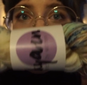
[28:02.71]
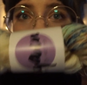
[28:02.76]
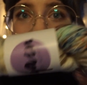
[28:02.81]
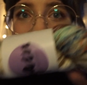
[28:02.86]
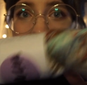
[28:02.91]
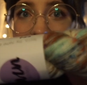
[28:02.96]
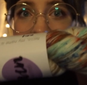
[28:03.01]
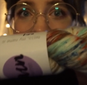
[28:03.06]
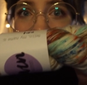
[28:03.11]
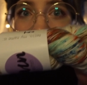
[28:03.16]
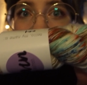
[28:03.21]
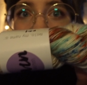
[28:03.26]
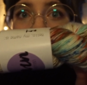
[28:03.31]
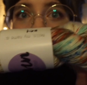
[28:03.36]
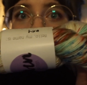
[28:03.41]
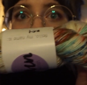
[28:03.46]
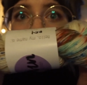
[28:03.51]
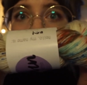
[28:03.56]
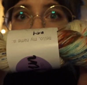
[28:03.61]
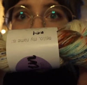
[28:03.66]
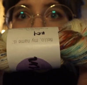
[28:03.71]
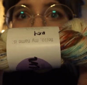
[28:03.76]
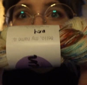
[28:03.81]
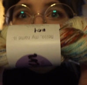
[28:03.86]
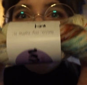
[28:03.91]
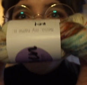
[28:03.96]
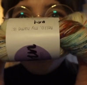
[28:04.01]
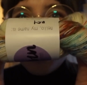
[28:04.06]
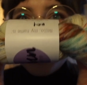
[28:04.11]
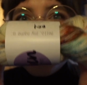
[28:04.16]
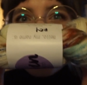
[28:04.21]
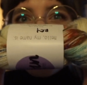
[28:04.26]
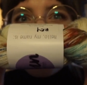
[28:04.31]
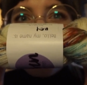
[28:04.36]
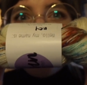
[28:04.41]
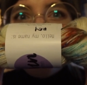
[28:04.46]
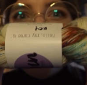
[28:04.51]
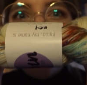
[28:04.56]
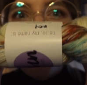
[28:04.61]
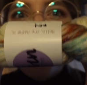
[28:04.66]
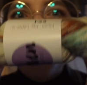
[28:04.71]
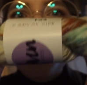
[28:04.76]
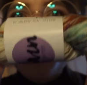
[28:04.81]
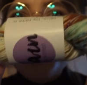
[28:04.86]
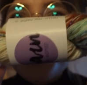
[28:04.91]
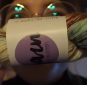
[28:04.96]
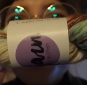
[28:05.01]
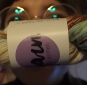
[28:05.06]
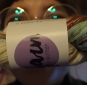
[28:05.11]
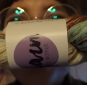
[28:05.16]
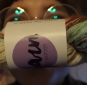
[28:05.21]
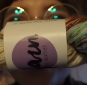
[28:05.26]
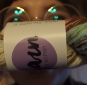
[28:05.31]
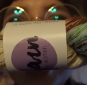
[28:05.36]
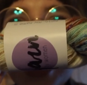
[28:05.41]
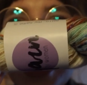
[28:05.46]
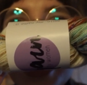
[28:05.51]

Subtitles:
sure. It's quite colorful